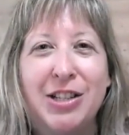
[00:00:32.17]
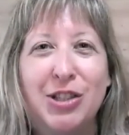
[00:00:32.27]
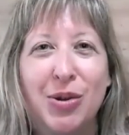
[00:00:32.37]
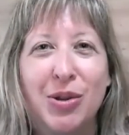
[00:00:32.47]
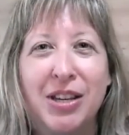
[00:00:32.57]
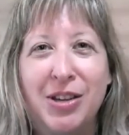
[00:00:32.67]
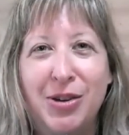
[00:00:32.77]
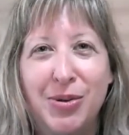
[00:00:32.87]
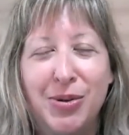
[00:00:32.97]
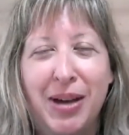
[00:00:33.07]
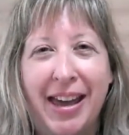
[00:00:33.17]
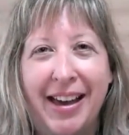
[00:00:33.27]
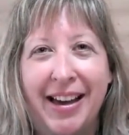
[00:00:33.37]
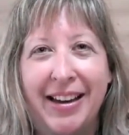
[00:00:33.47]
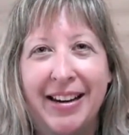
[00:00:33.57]
so that you
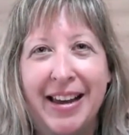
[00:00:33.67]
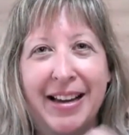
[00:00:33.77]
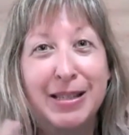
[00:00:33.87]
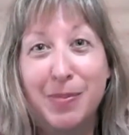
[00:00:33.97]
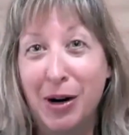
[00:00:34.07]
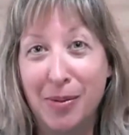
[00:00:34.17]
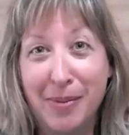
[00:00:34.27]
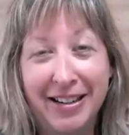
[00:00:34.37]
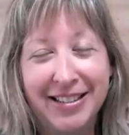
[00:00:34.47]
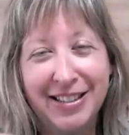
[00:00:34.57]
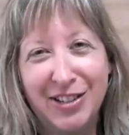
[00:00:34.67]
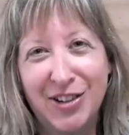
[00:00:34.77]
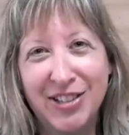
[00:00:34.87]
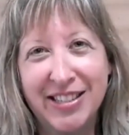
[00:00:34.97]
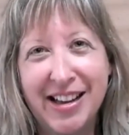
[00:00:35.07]
can experiment
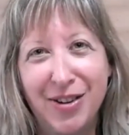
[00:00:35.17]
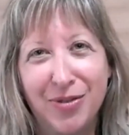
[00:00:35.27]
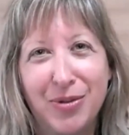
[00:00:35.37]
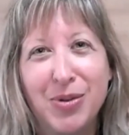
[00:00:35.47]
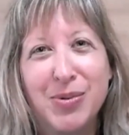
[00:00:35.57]
yourself